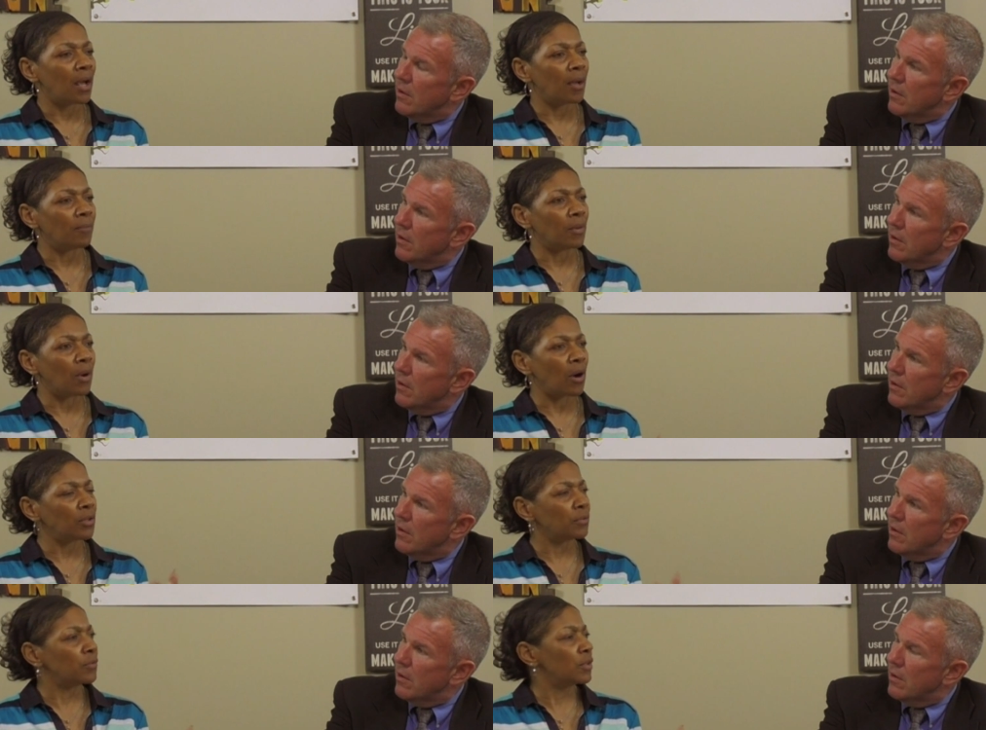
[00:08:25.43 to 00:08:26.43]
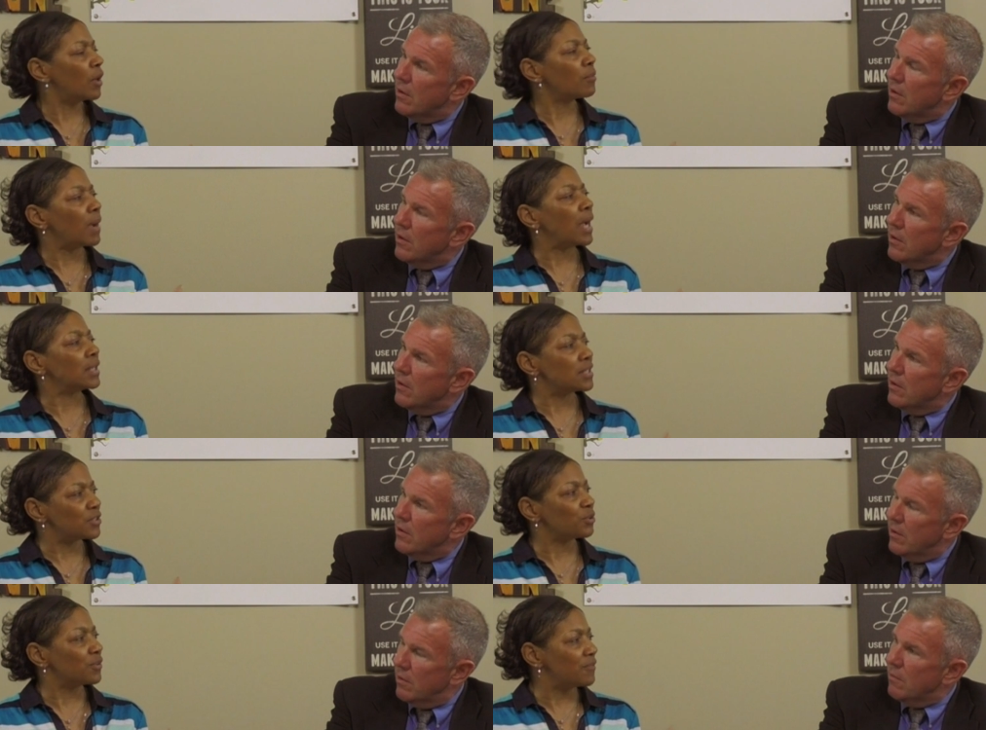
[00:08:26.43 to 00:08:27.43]
Speaker 1: um, our the young mind is
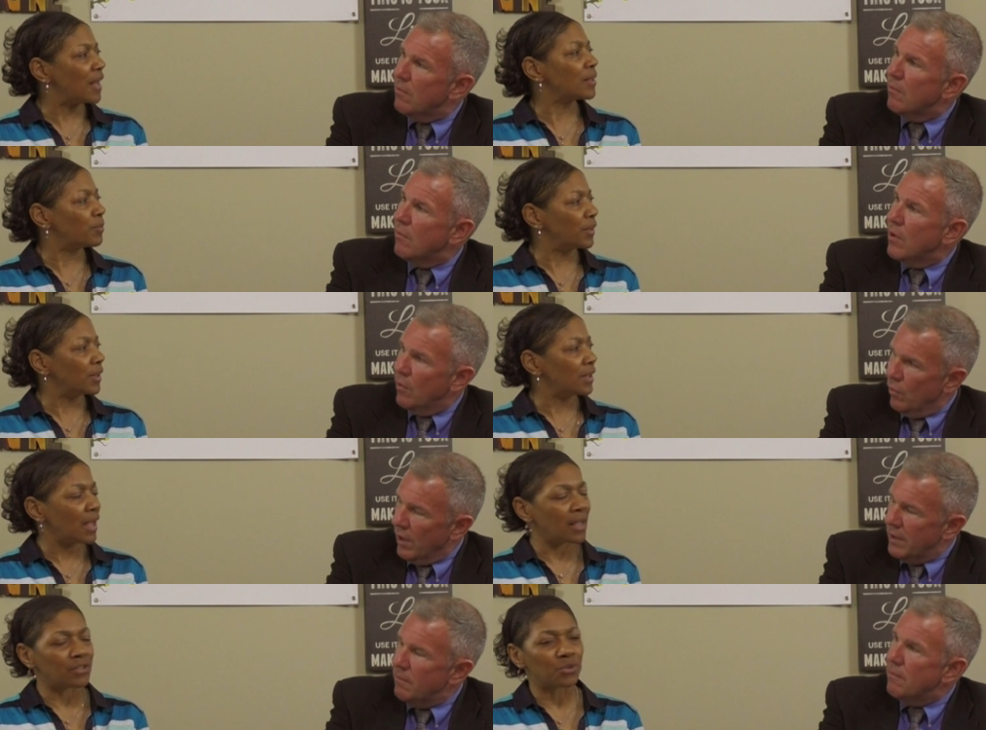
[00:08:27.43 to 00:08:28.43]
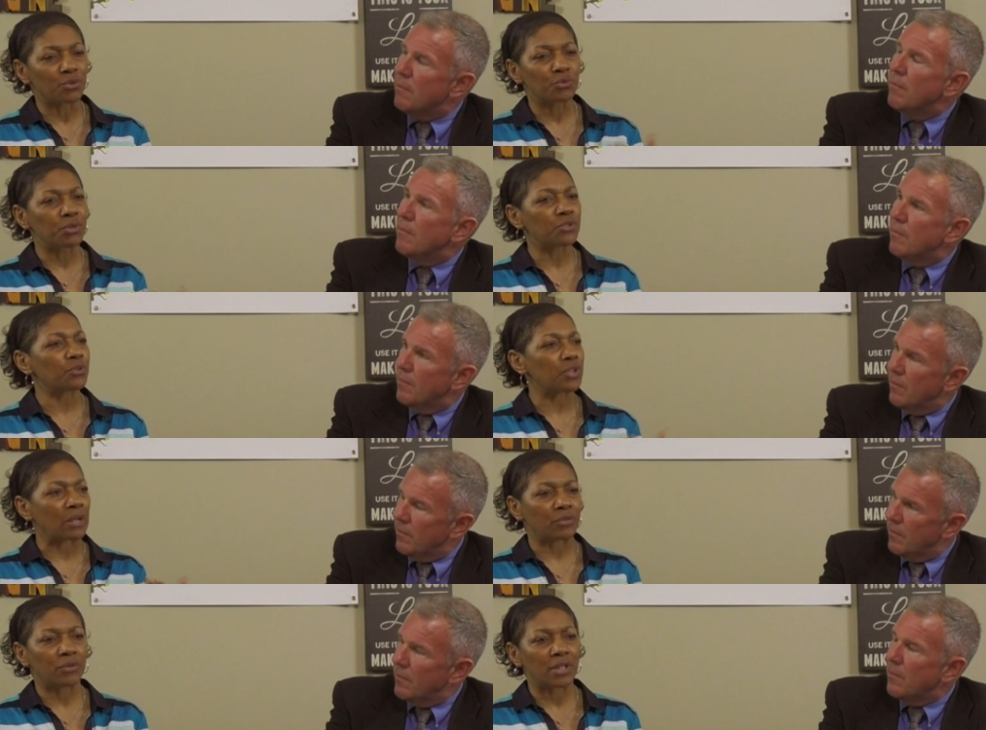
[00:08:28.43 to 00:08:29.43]
still developing, right. and so there's research
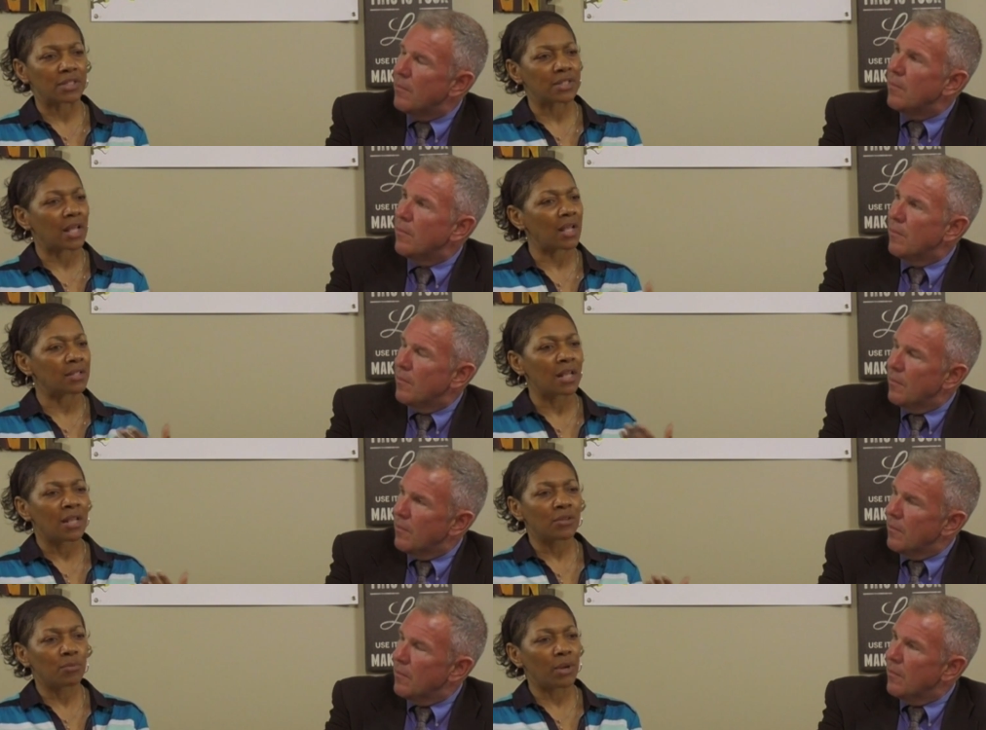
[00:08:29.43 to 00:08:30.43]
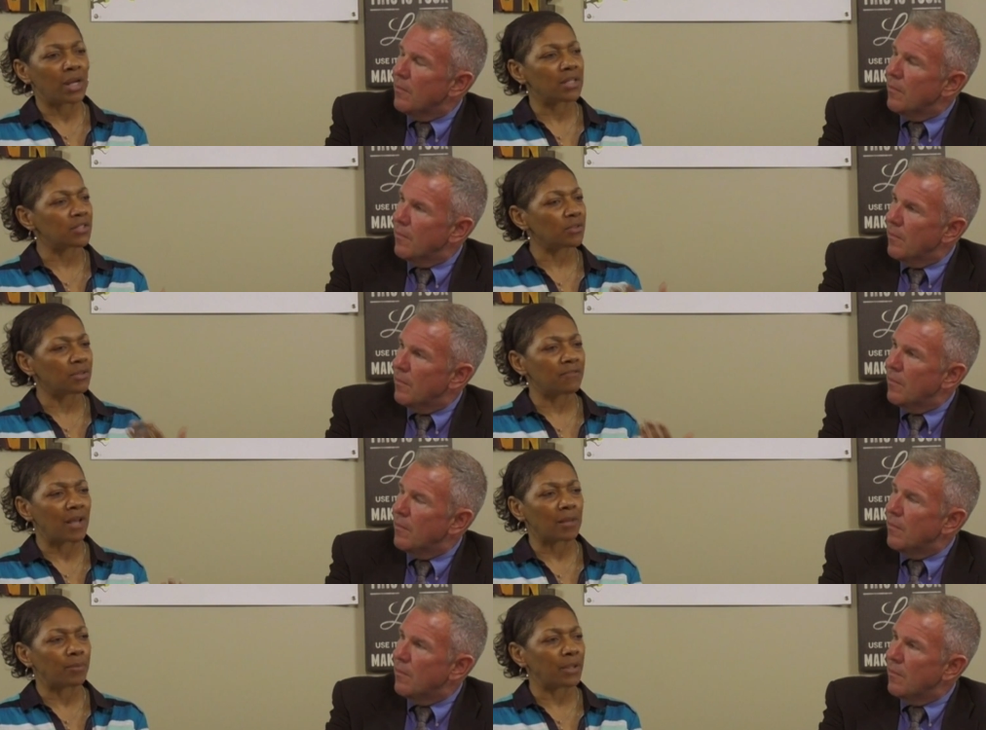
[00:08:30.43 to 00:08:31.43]
out there that says the brain is still
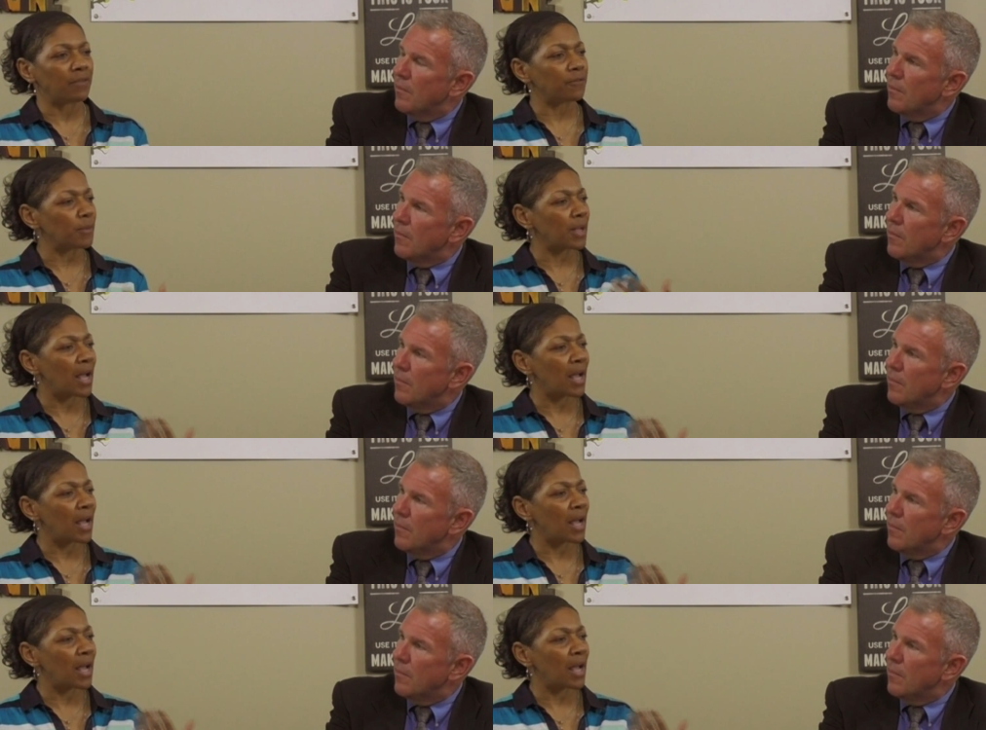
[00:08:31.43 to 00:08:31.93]
developing from